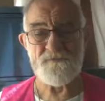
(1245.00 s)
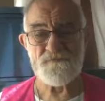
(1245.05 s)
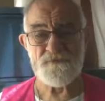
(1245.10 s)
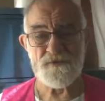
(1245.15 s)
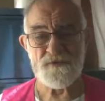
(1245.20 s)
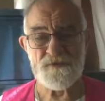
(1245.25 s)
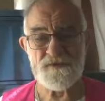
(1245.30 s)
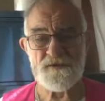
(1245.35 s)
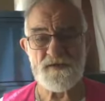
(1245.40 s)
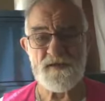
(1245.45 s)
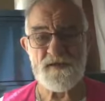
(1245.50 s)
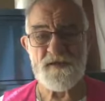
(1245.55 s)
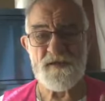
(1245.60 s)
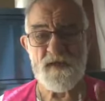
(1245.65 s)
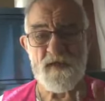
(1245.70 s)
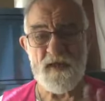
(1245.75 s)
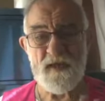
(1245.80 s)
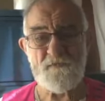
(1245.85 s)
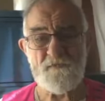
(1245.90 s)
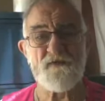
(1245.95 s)
to see
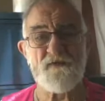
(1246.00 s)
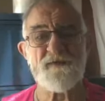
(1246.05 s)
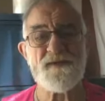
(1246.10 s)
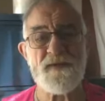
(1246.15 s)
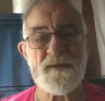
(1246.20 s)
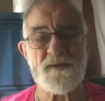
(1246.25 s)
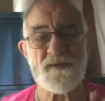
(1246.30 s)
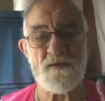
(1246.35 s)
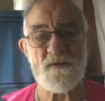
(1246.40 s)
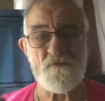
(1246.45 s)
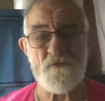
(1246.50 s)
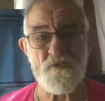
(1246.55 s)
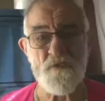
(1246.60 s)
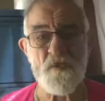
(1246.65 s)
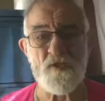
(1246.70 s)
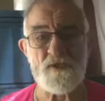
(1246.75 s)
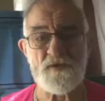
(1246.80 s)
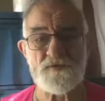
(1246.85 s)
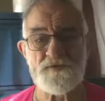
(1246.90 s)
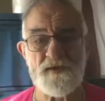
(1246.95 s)
everything that
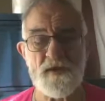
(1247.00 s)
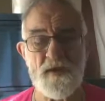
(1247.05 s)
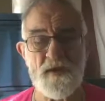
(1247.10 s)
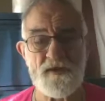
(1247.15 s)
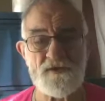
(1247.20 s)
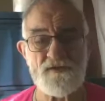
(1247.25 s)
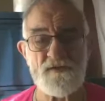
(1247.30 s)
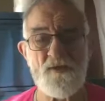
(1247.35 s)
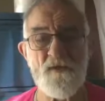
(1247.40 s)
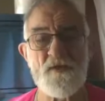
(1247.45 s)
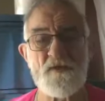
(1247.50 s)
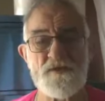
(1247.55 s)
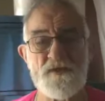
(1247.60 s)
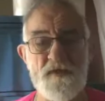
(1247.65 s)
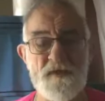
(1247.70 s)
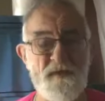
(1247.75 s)
was and not